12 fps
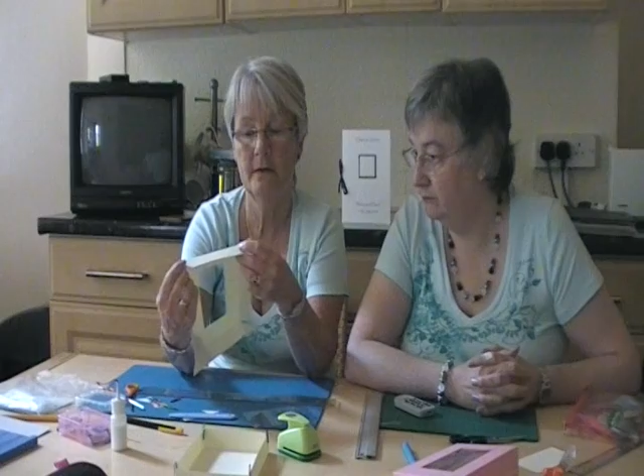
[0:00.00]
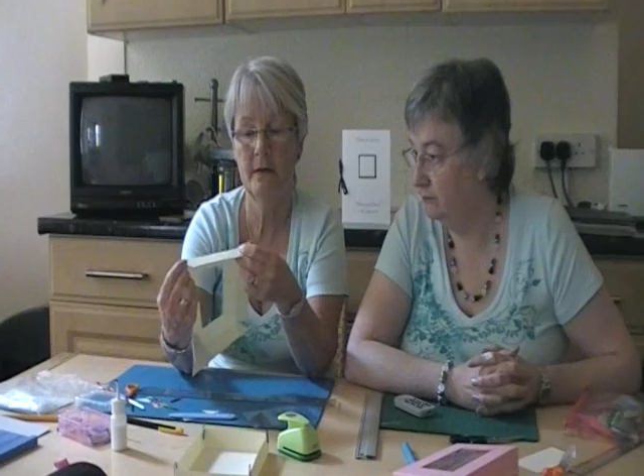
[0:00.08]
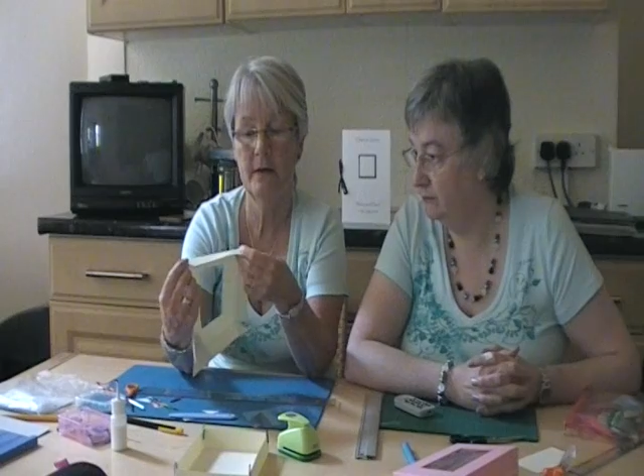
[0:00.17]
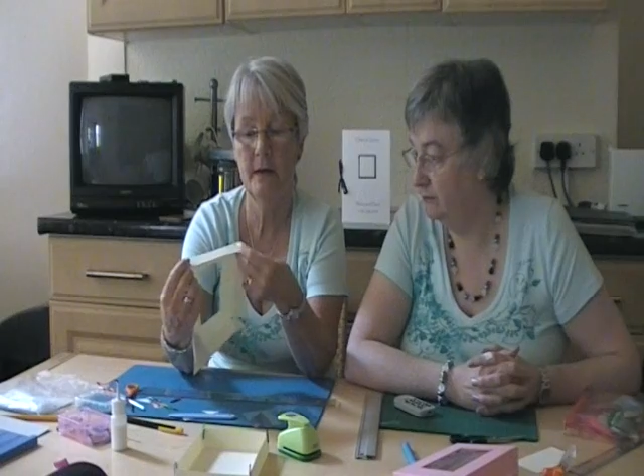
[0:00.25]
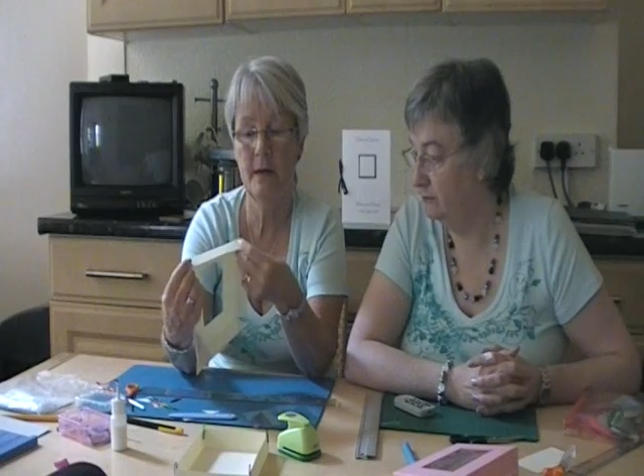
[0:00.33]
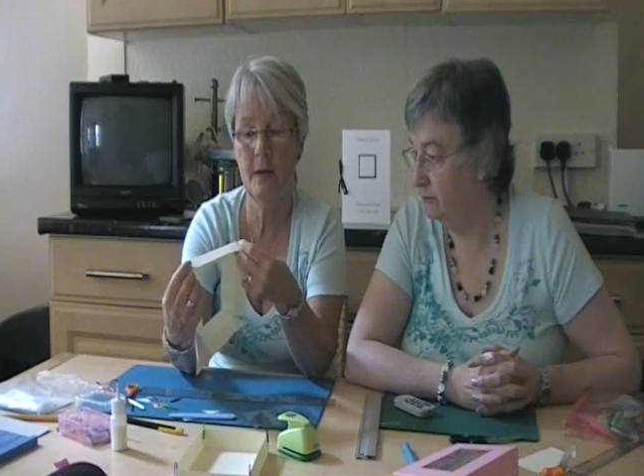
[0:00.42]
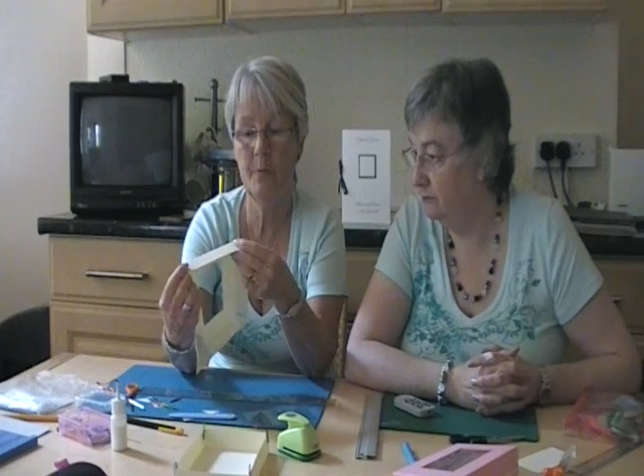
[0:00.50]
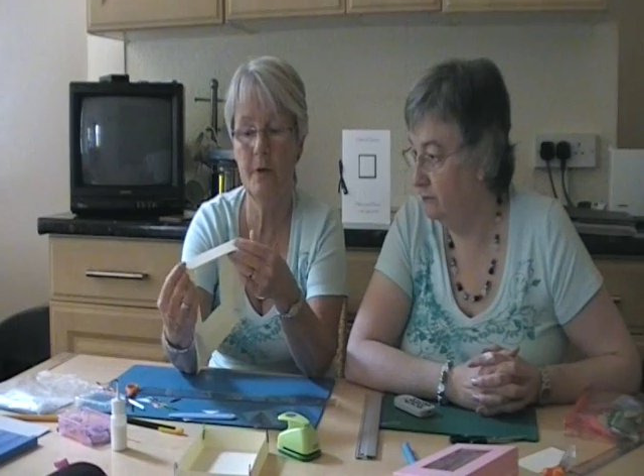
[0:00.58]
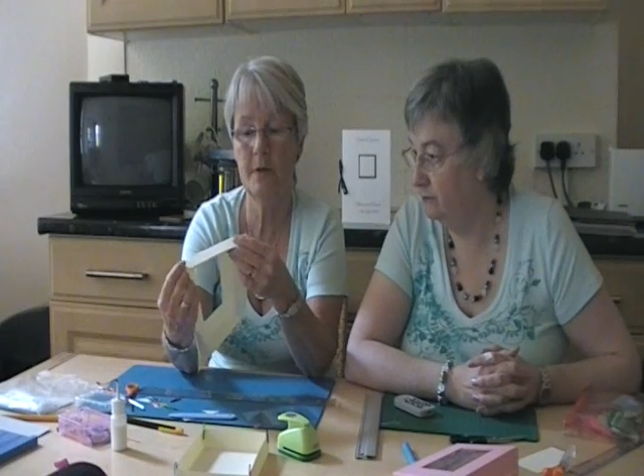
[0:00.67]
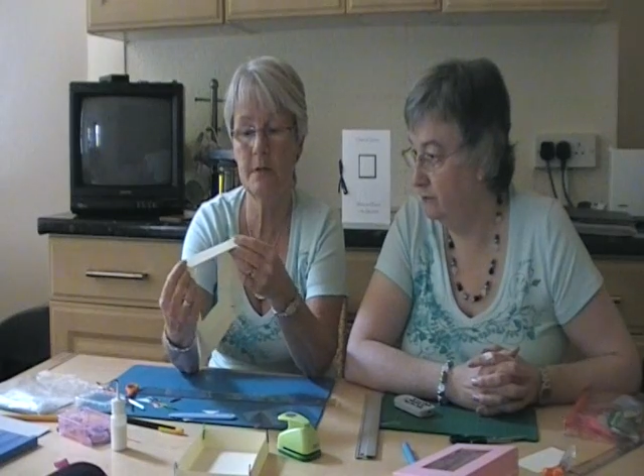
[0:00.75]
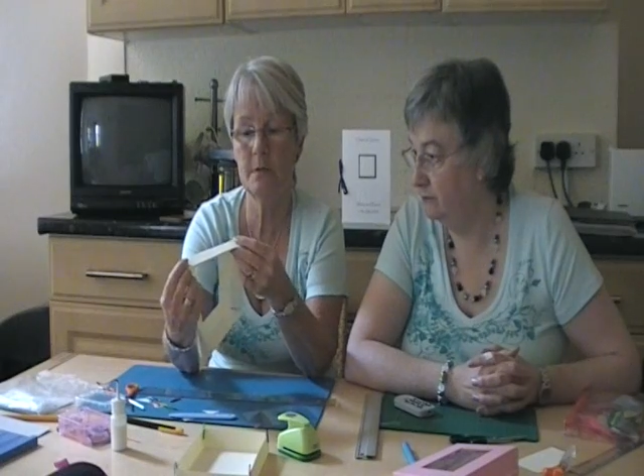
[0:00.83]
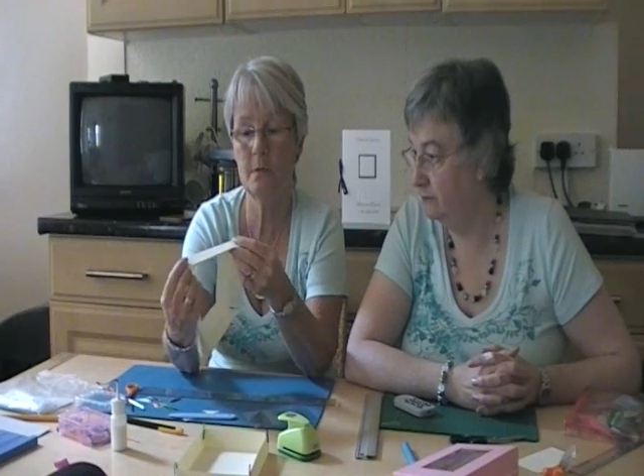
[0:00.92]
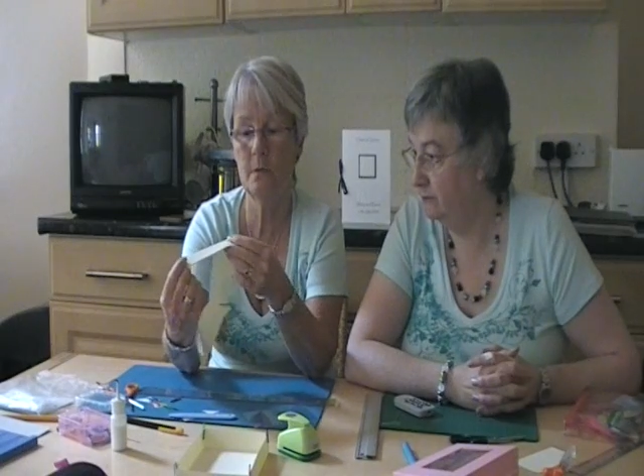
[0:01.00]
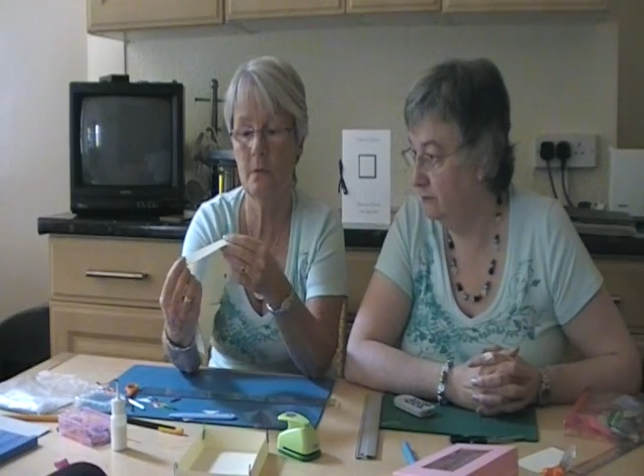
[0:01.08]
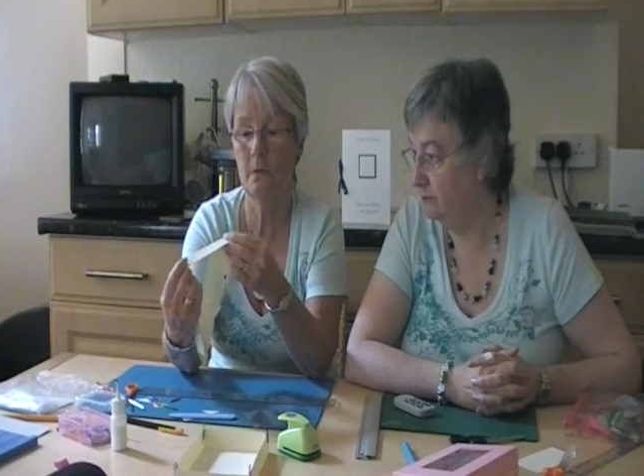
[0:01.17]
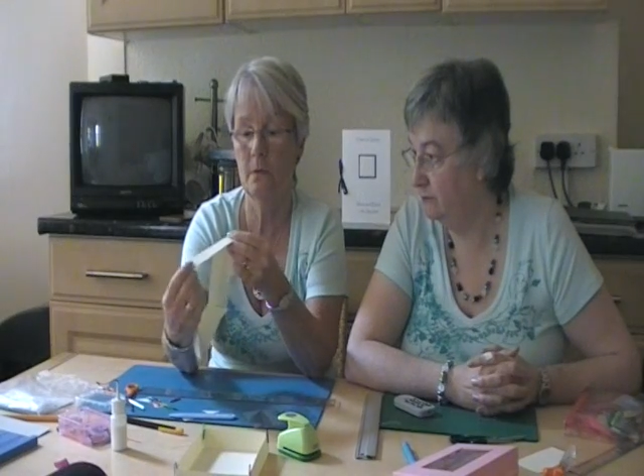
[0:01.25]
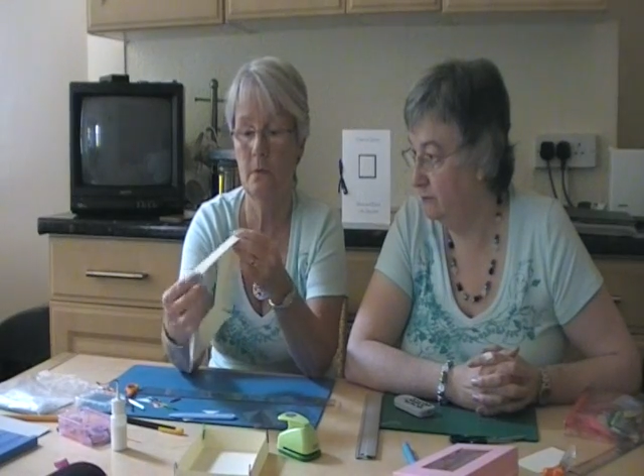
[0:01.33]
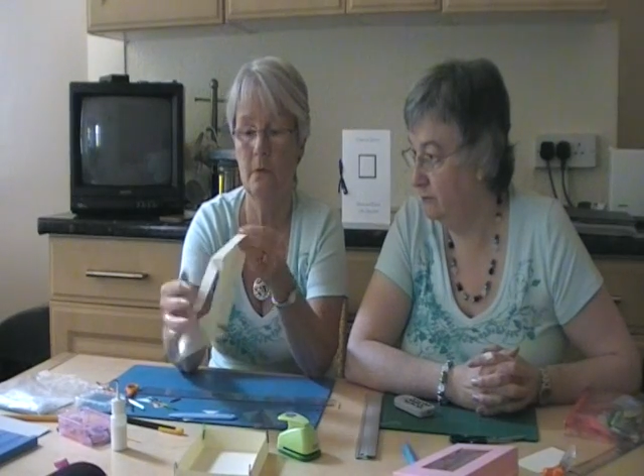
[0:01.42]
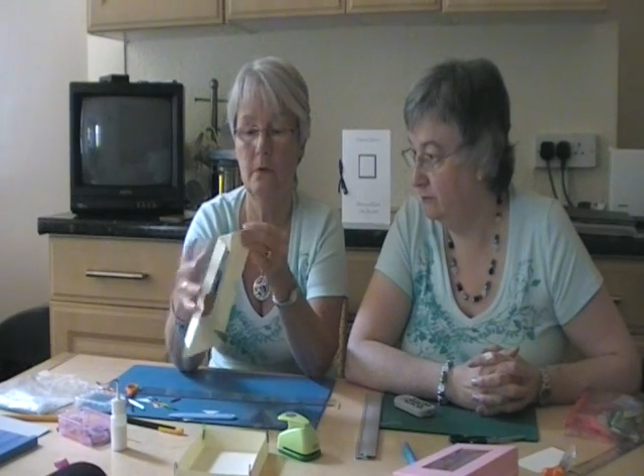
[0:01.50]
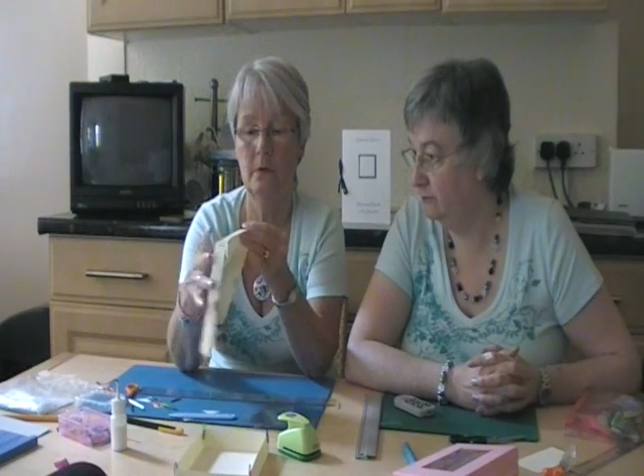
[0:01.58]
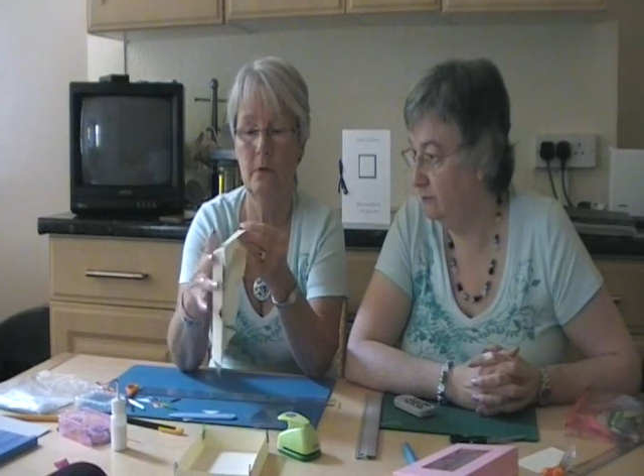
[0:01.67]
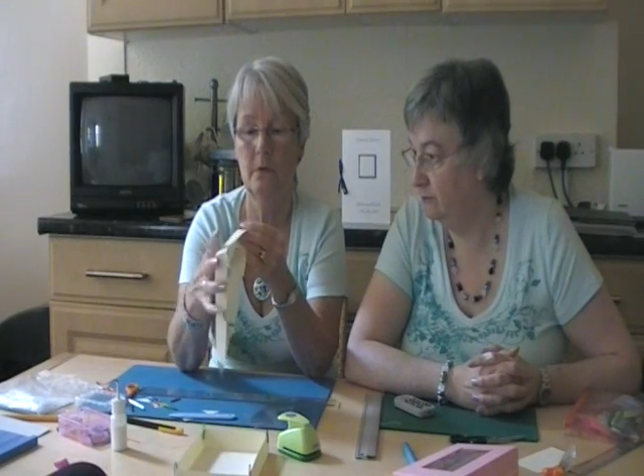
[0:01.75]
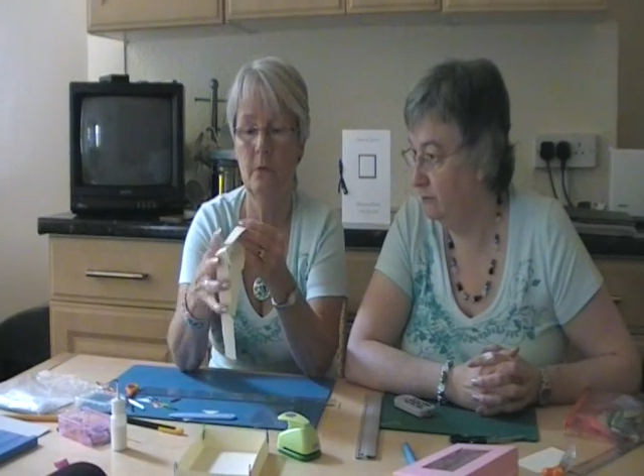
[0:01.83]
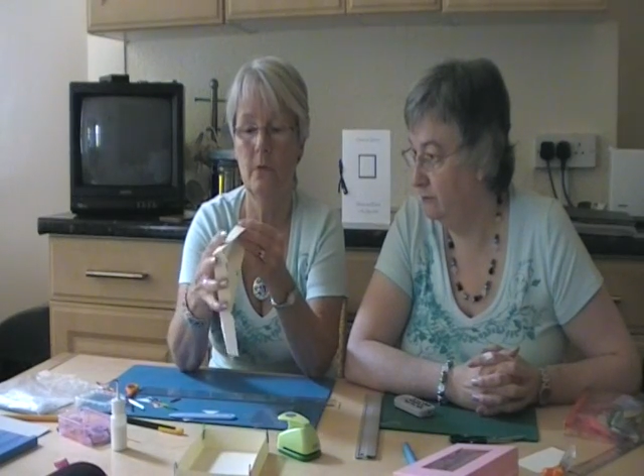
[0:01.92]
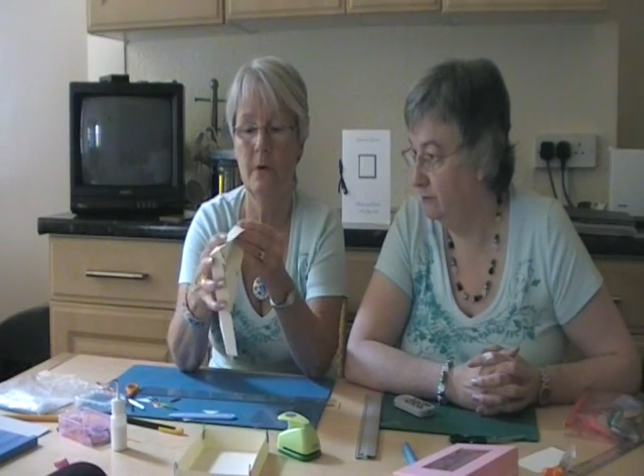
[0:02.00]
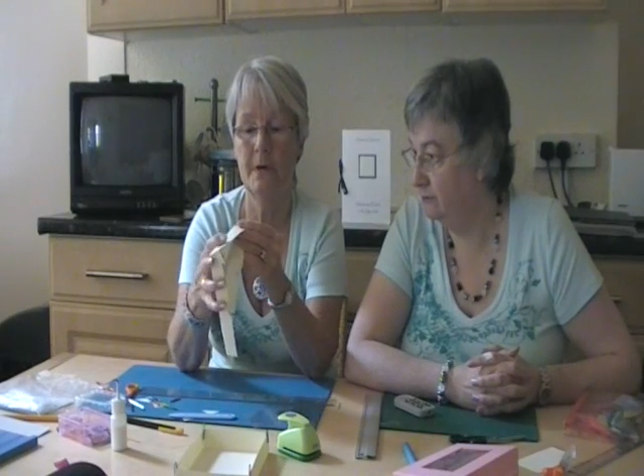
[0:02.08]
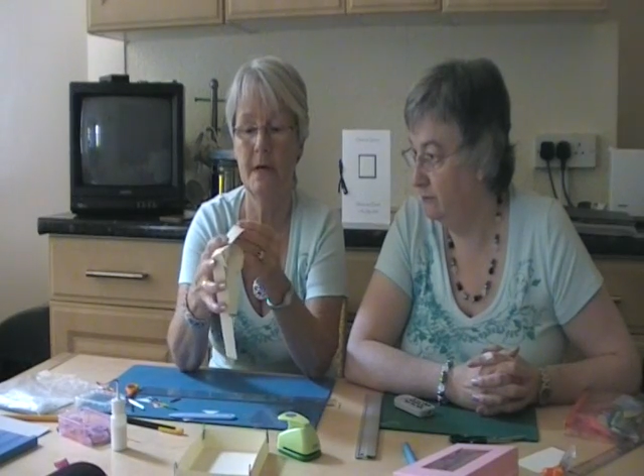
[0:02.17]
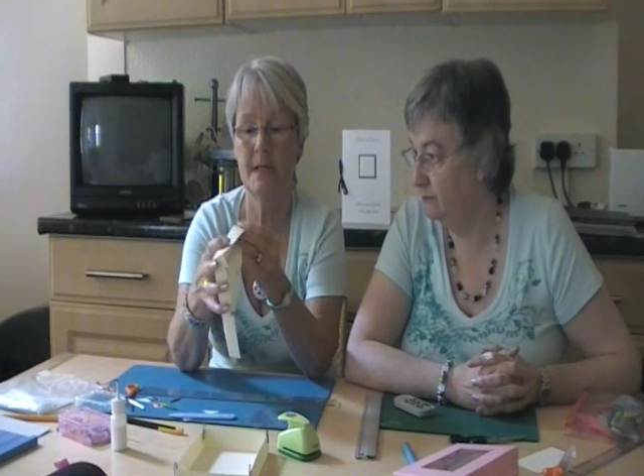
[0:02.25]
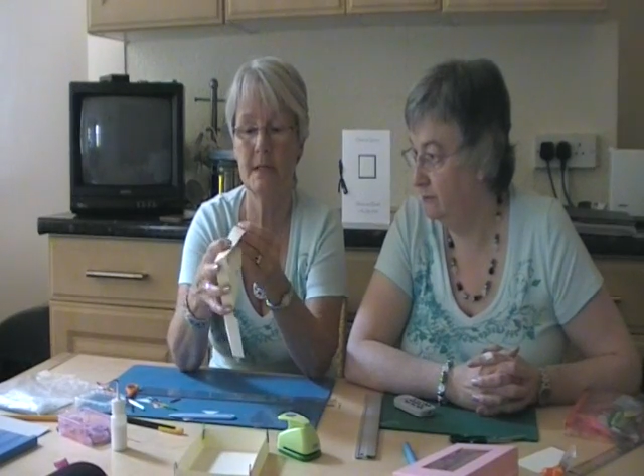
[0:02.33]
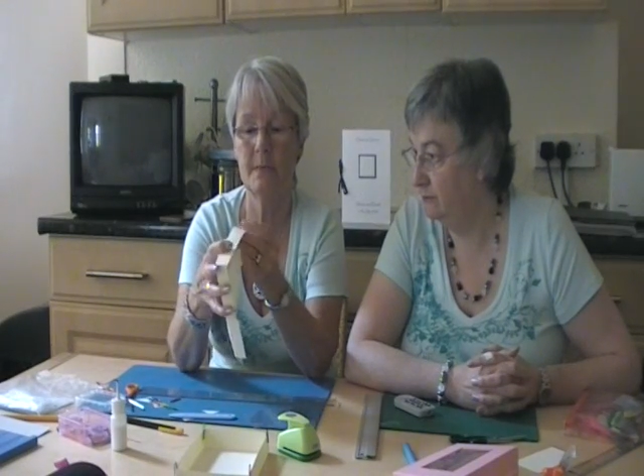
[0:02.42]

and hey presto, one has a